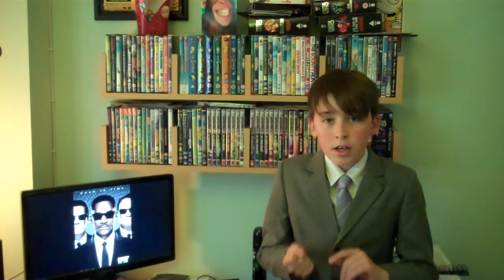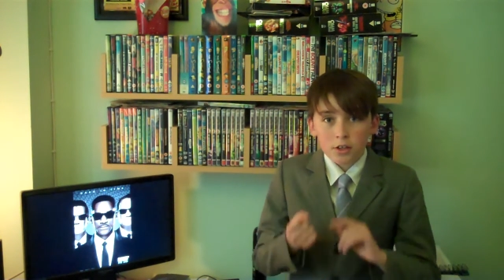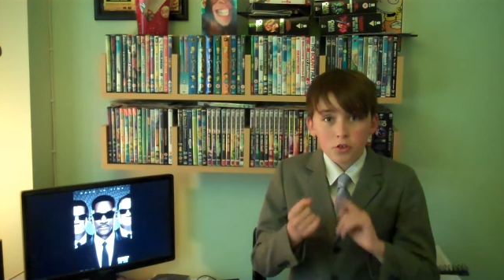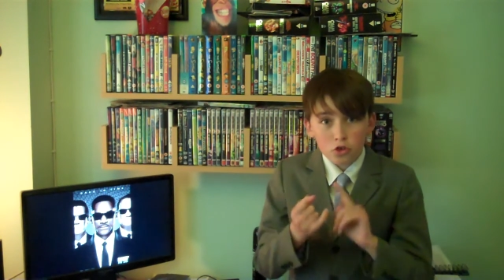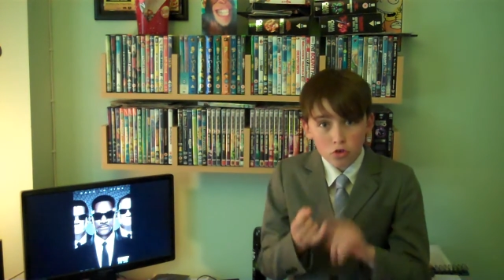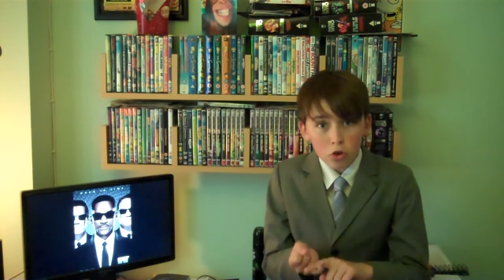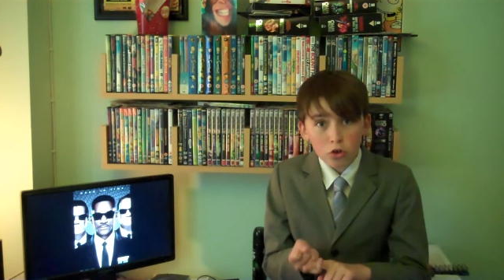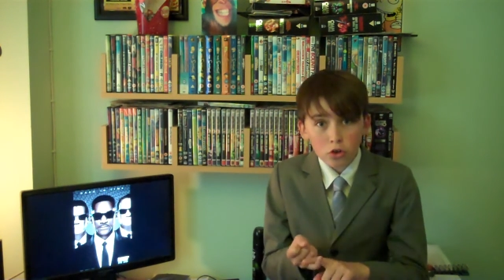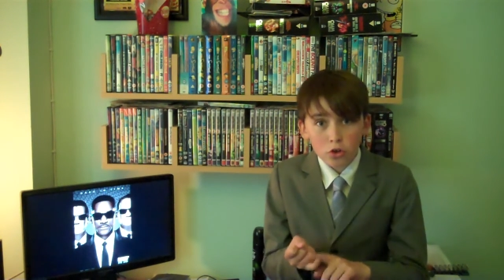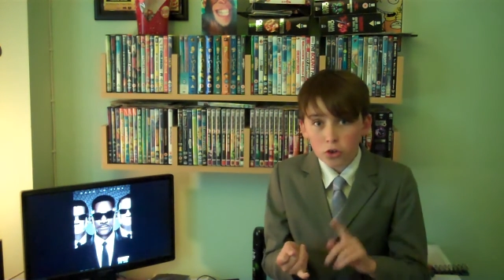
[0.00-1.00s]
And
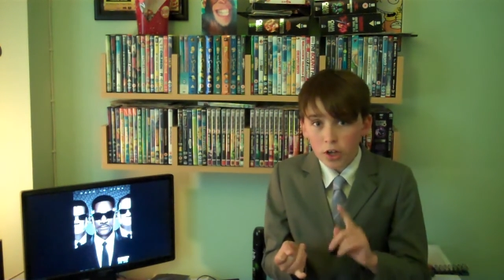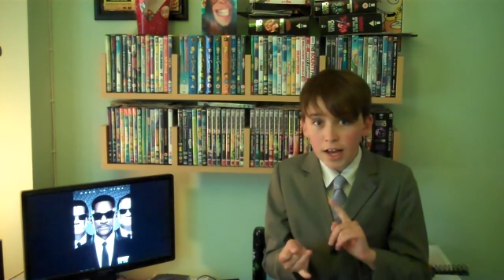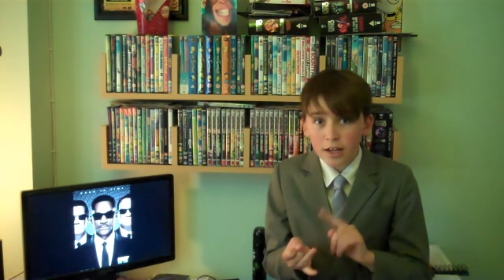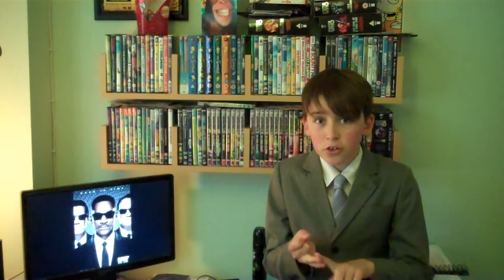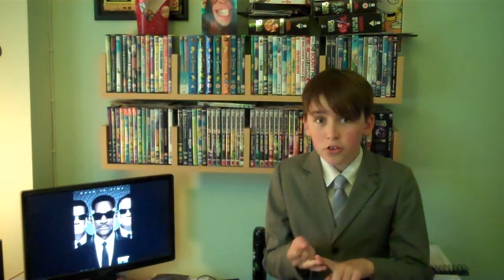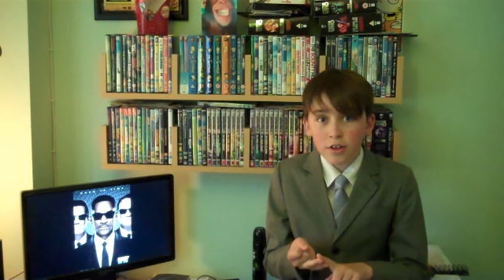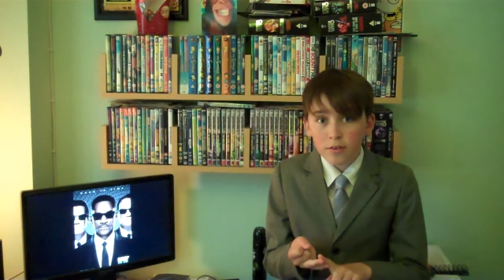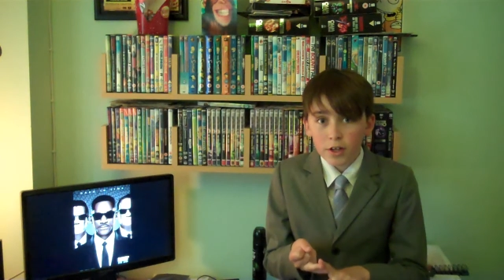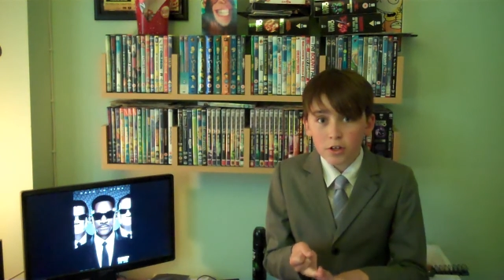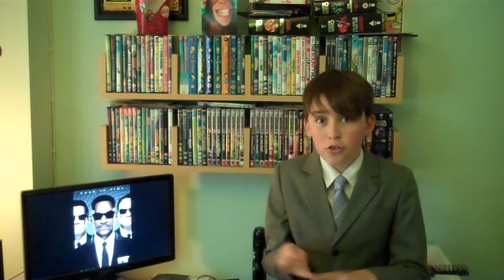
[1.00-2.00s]
Chronicle and The
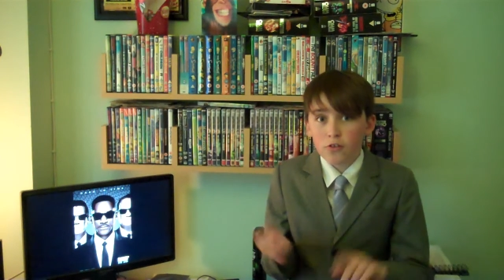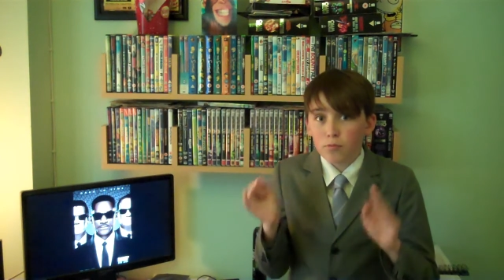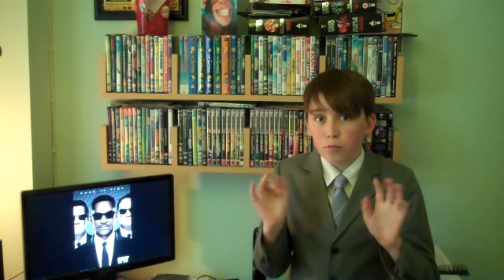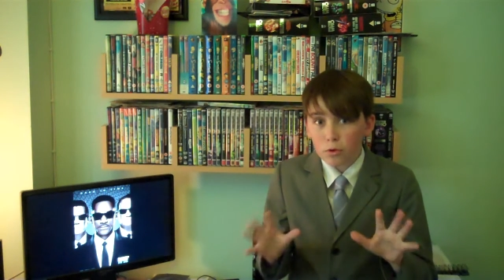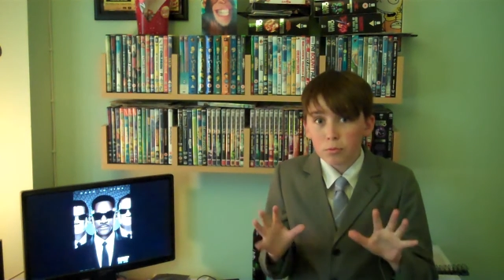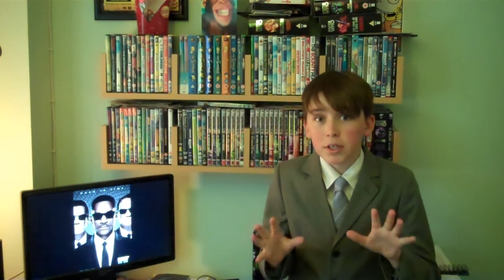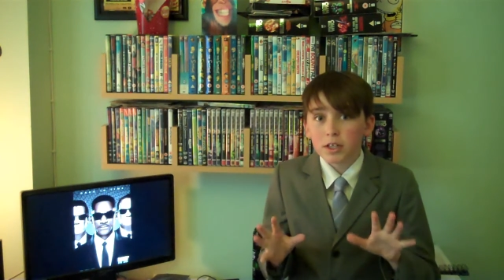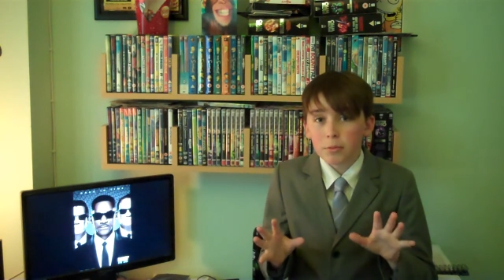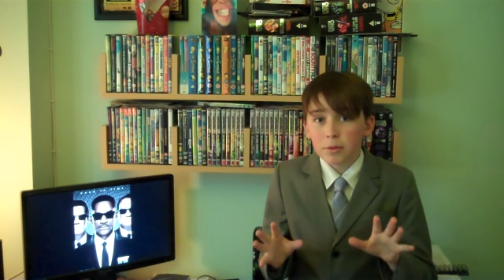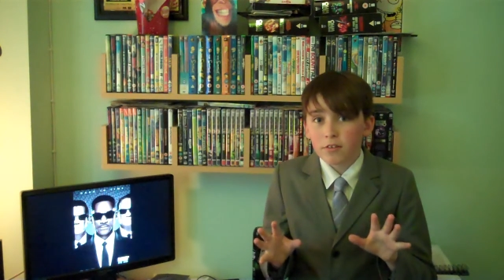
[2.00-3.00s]
Avengers will be
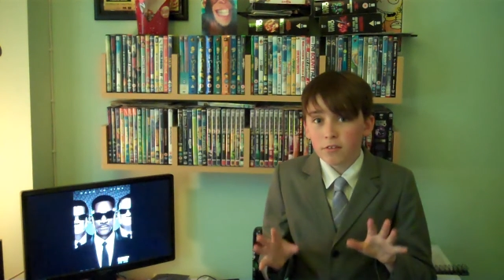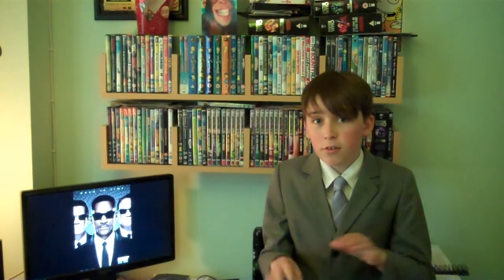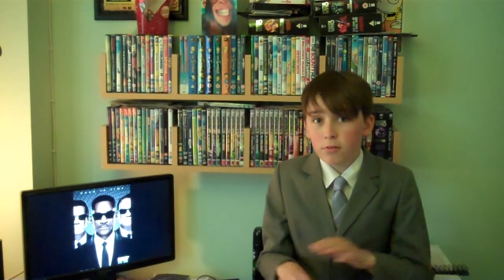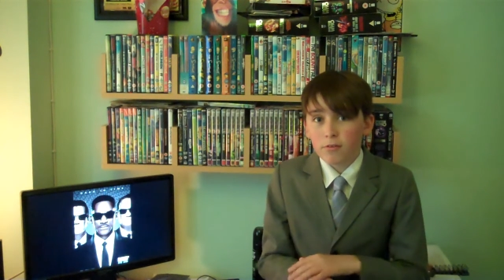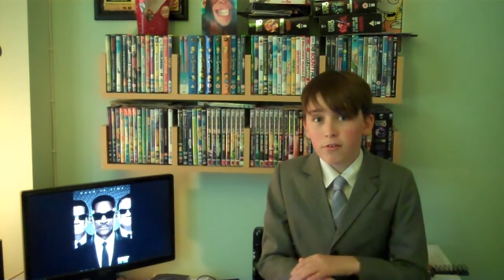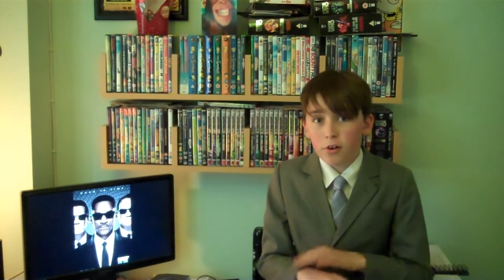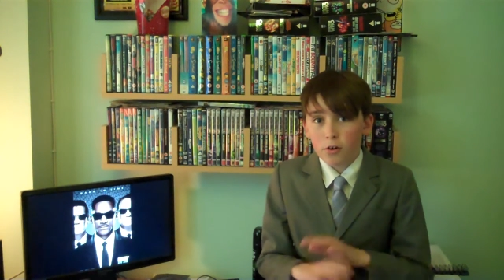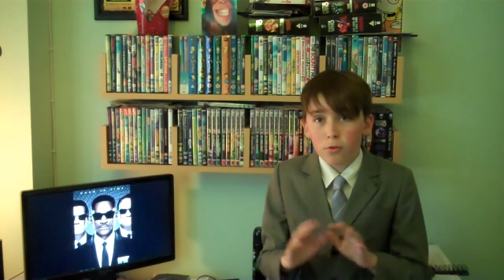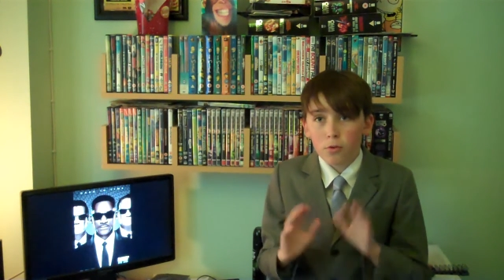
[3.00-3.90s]
coming soon, so